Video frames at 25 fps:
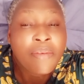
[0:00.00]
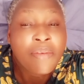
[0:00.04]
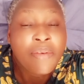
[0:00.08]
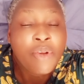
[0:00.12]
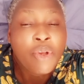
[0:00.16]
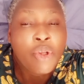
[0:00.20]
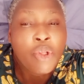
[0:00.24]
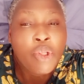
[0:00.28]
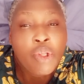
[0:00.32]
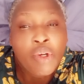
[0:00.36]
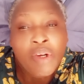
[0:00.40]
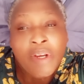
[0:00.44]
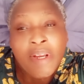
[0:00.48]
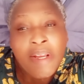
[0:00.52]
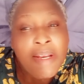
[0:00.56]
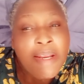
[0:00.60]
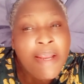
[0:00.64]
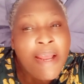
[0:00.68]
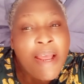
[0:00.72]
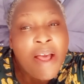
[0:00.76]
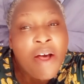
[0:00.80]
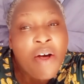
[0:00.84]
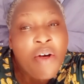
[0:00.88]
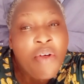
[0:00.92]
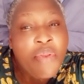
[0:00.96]
You're looking
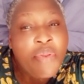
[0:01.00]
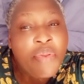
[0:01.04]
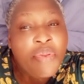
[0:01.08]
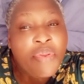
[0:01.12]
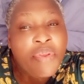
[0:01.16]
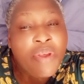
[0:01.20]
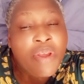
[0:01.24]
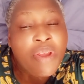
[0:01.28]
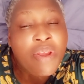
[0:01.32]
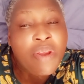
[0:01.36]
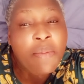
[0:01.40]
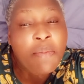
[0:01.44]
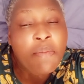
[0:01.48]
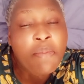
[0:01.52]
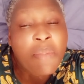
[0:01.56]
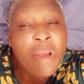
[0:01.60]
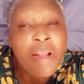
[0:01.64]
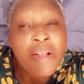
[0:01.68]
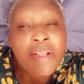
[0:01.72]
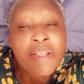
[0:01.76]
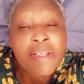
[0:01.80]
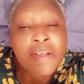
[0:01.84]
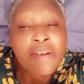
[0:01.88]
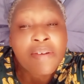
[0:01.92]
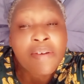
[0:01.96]
healthy.
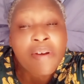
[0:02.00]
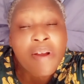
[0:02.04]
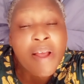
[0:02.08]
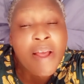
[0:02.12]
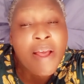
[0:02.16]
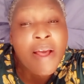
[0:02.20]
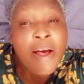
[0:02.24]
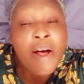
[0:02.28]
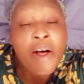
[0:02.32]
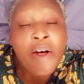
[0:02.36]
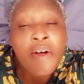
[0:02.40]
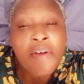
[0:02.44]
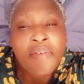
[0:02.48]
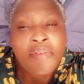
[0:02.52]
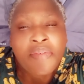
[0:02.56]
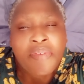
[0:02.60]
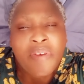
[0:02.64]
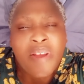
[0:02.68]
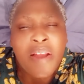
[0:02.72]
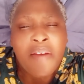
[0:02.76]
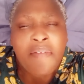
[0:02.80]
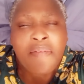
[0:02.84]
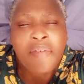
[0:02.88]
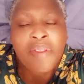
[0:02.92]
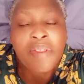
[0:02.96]
Mental health,
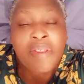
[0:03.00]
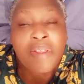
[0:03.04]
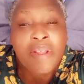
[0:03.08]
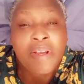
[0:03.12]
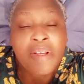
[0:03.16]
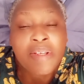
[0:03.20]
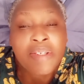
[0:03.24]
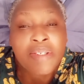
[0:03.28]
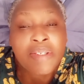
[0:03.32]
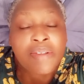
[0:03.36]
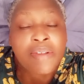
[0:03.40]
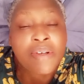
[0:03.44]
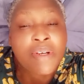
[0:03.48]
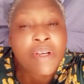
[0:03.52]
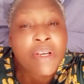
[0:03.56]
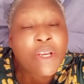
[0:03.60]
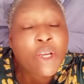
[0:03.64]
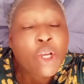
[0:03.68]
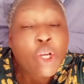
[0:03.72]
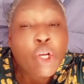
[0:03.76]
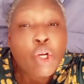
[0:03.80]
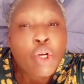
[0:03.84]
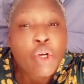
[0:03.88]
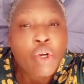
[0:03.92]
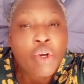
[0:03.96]
everything is
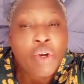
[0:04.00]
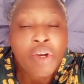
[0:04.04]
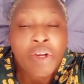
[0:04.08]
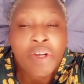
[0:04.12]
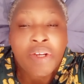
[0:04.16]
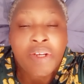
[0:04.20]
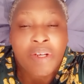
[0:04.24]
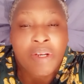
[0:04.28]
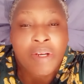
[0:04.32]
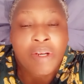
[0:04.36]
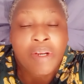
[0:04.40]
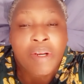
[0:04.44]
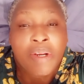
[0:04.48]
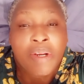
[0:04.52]
looking good.